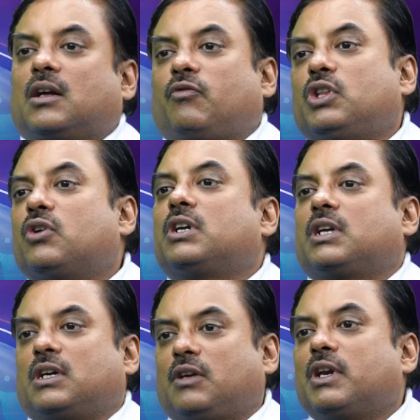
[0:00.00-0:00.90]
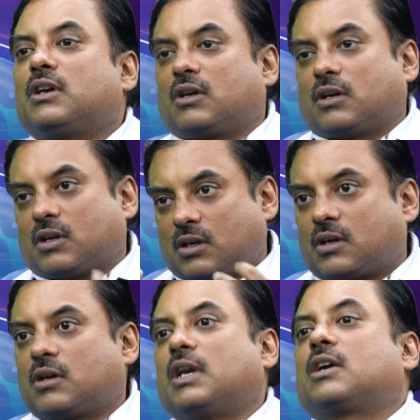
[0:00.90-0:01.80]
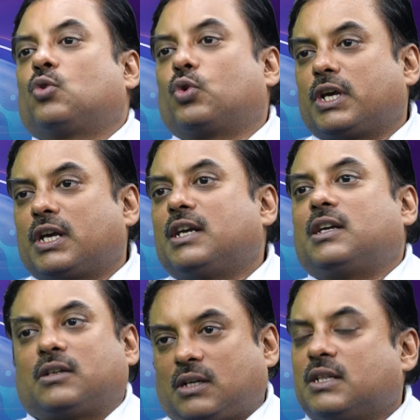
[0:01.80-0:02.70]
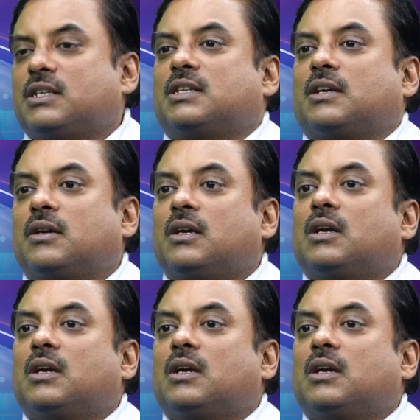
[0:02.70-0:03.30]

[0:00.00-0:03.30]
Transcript: without even cooking it and this thing.